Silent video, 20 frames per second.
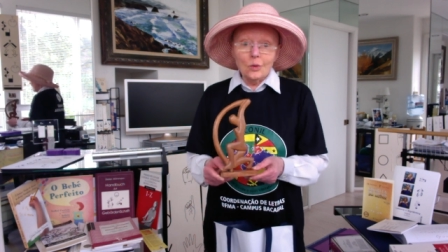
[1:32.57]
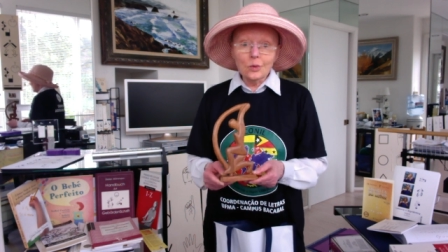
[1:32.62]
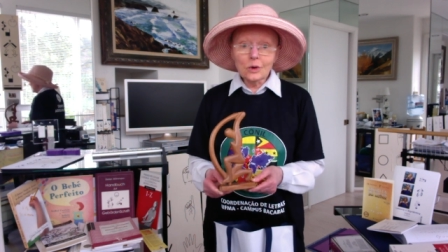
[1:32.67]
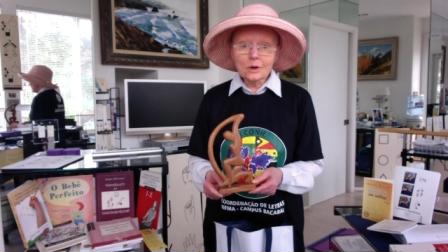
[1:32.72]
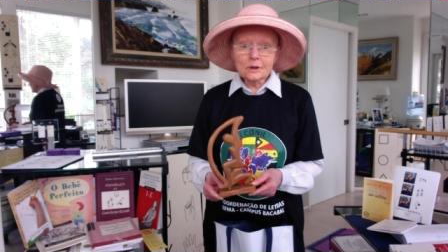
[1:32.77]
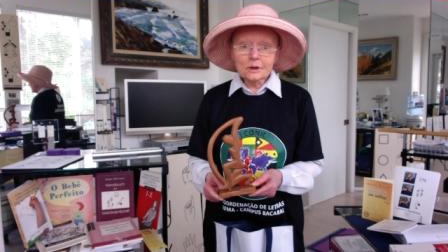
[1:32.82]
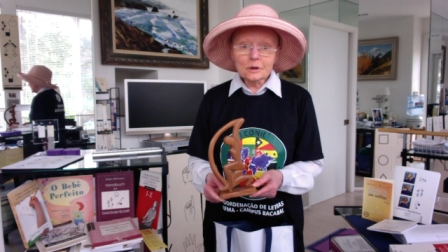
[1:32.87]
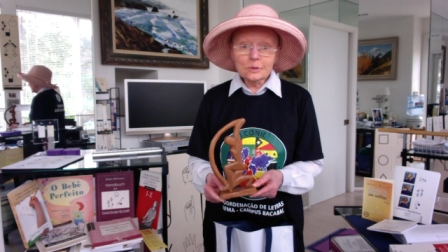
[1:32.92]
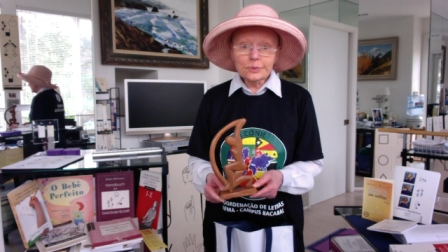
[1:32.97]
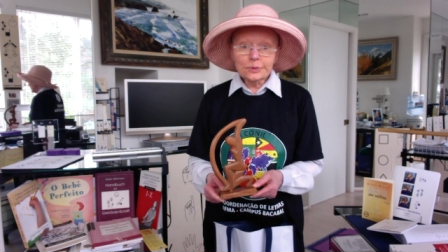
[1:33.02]
We're
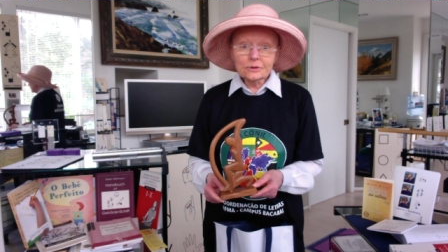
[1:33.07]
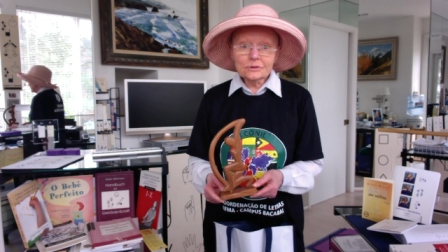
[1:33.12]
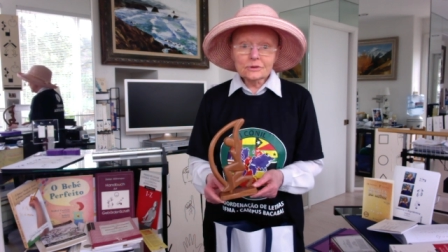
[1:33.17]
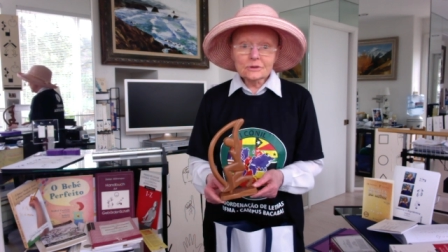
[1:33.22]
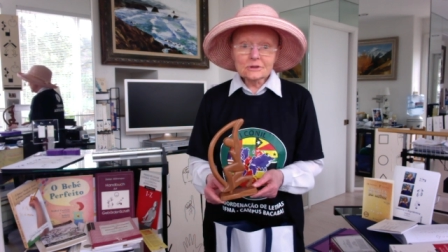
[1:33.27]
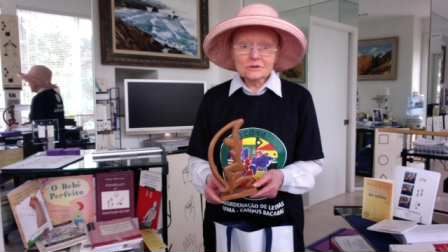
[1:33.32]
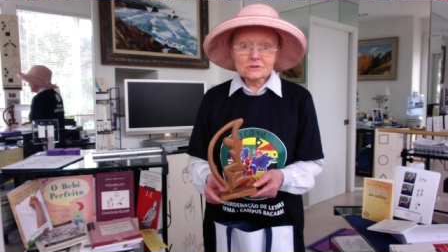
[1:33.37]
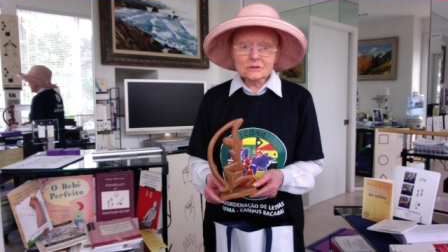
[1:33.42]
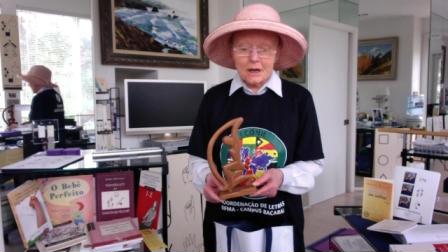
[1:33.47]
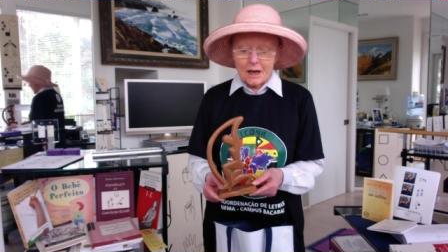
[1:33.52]
going to put
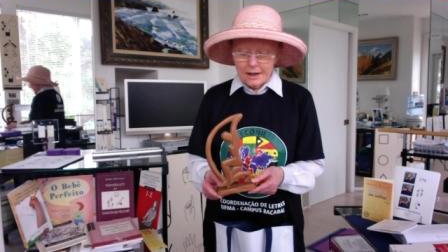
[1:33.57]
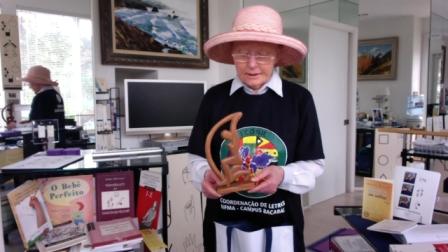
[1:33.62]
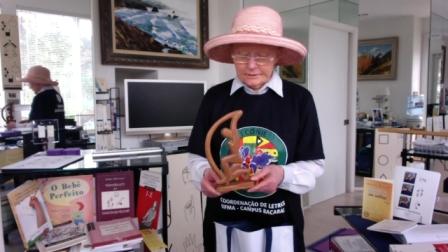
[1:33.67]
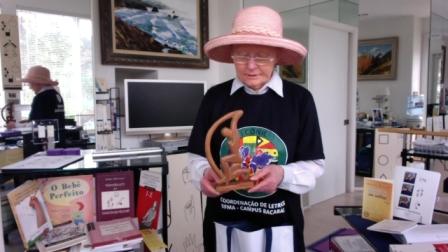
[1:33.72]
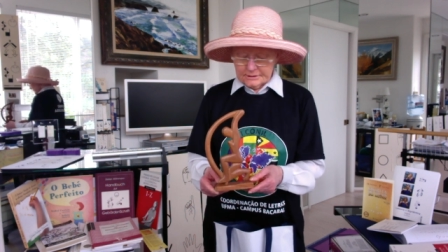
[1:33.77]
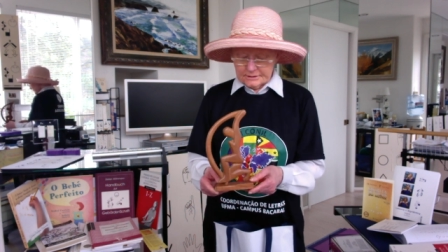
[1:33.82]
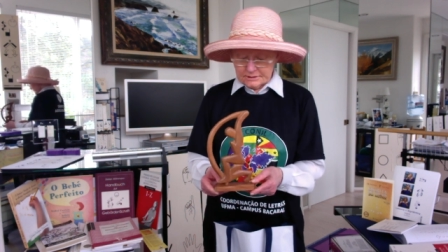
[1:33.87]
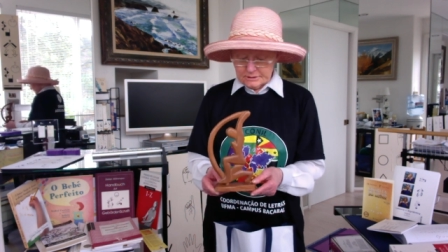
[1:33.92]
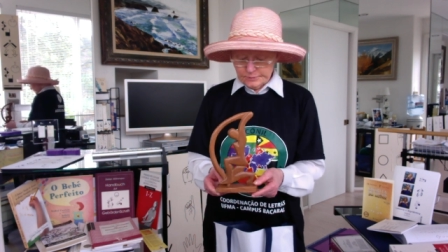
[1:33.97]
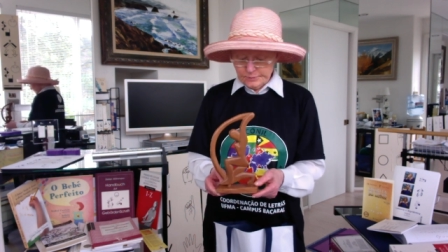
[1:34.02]
this on
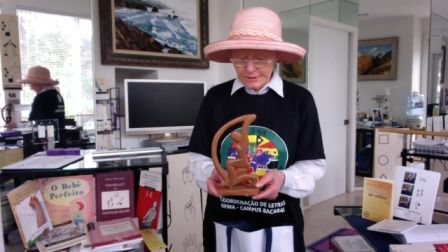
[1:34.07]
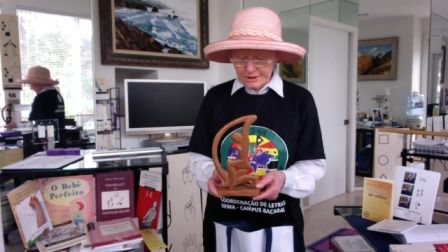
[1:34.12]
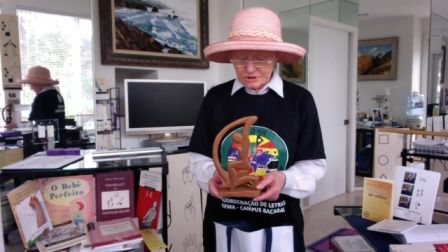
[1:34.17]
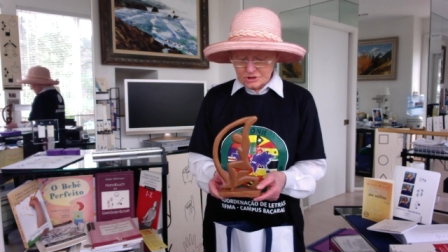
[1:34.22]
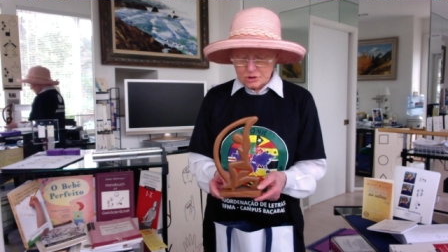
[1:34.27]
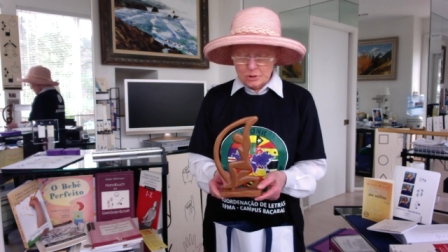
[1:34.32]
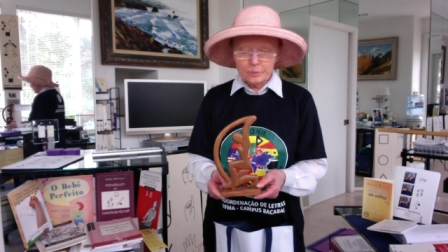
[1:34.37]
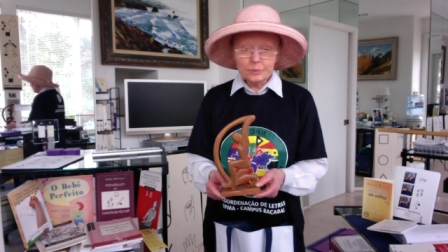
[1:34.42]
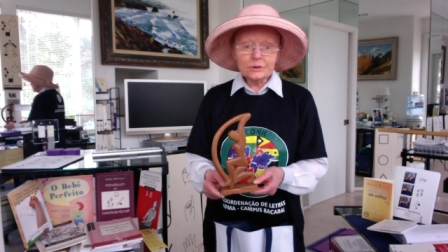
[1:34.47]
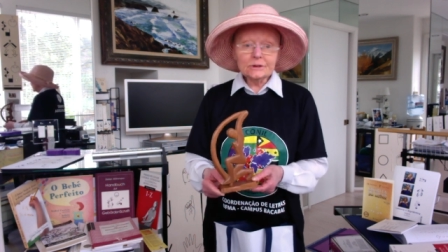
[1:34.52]
the
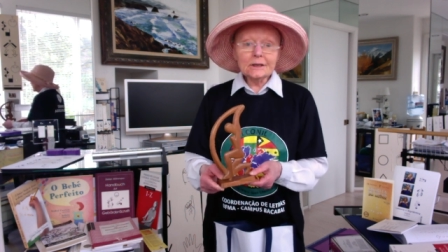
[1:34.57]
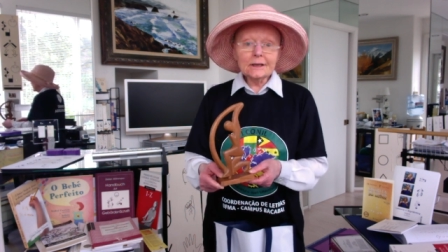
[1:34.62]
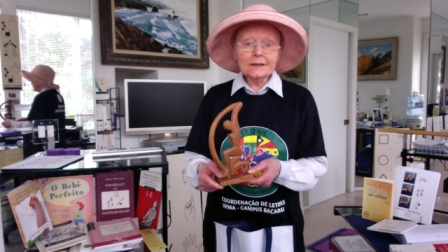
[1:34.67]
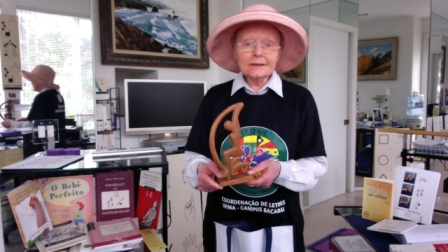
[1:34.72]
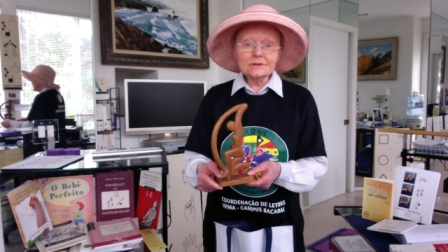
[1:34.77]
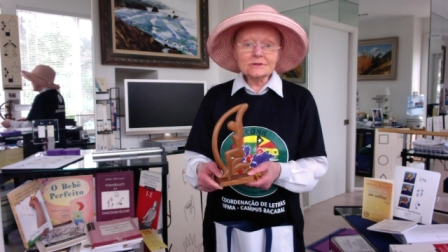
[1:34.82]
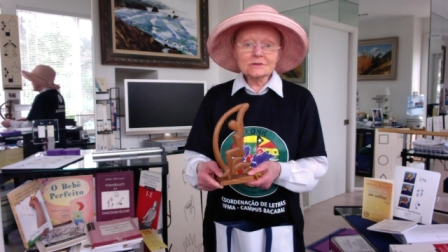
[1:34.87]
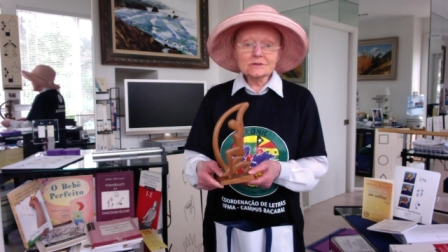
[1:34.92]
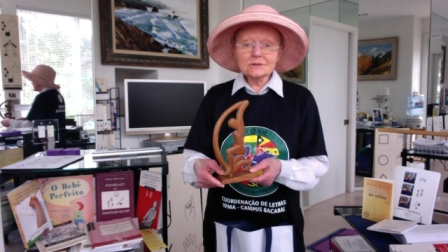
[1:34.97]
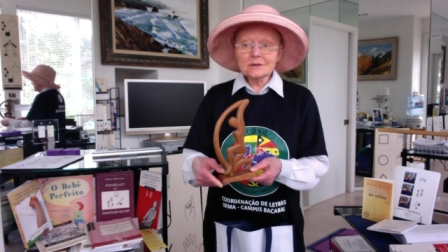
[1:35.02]
special
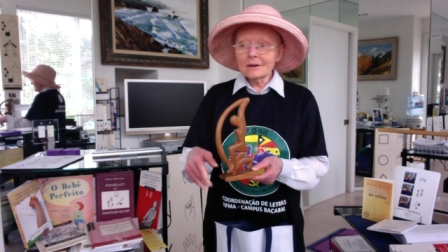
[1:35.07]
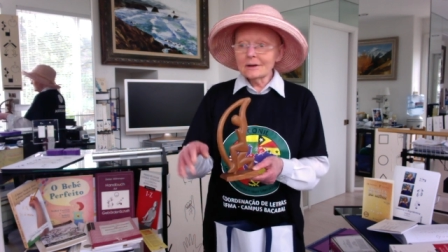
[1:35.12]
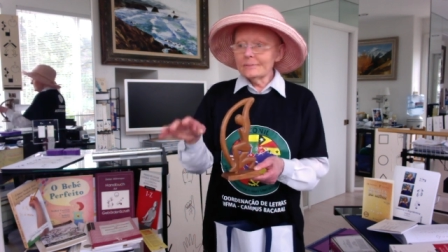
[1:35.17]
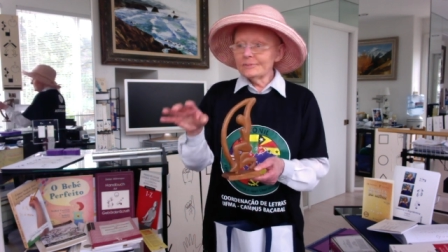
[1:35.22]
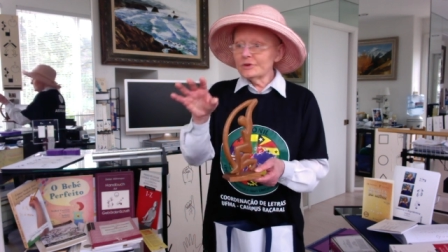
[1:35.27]
place,